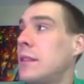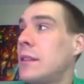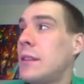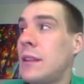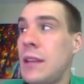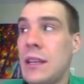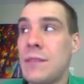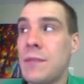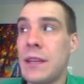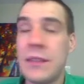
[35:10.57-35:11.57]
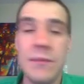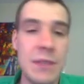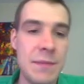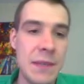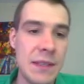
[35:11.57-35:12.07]
an H+,
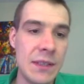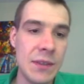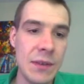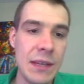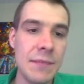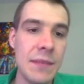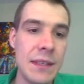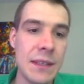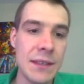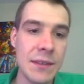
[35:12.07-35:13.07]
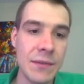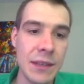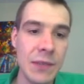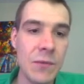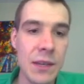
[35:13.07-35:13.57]
which means the sodium doesn't
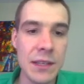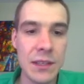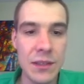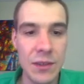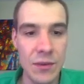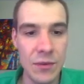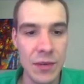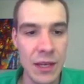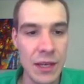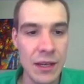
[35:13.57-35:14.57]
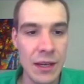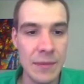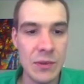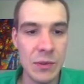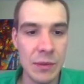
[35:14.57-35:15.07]
really want to
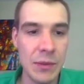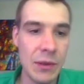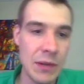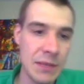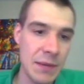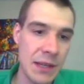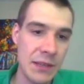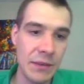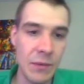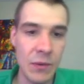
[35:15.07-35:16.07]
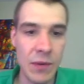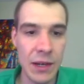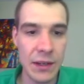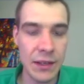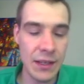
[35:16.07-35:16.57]
absorb an OH- from the
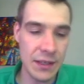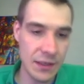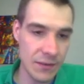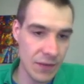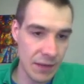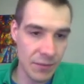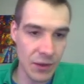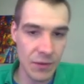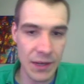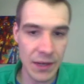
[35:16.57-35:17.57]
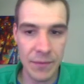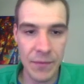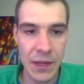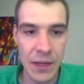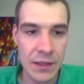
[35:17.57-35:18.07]
water. It doesn't want to pull one out.
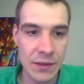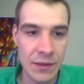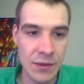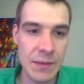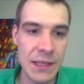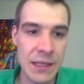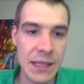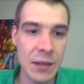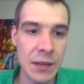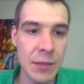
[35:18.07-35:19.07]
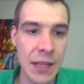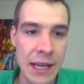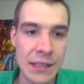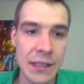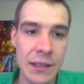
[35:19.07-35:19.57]
So sodium's a terrible
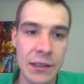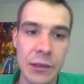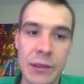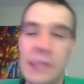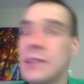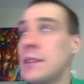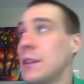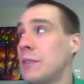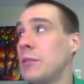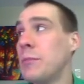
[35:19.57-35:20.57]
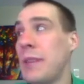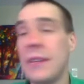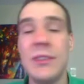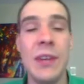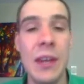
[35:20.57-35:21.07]
acid and chlorine's a terrible
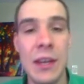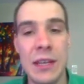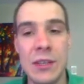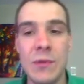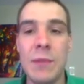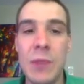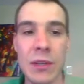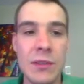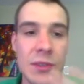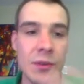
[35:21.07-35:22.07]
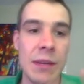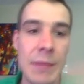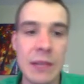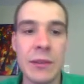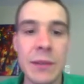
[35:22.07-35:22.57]
base. And so we put sodium
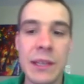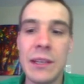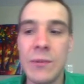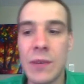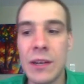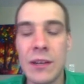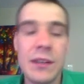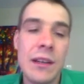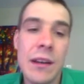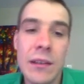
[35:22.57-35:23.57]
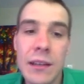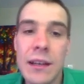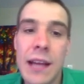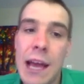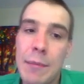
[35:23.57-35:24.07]
and chlorine in water, not a
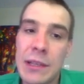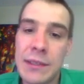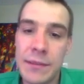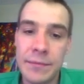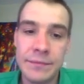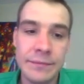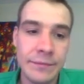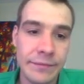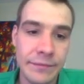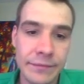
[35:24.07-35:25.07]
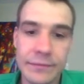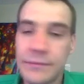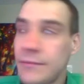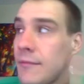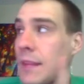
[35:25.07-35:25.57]
lot happens.
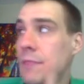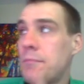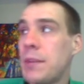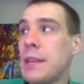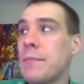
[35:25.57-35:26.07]
But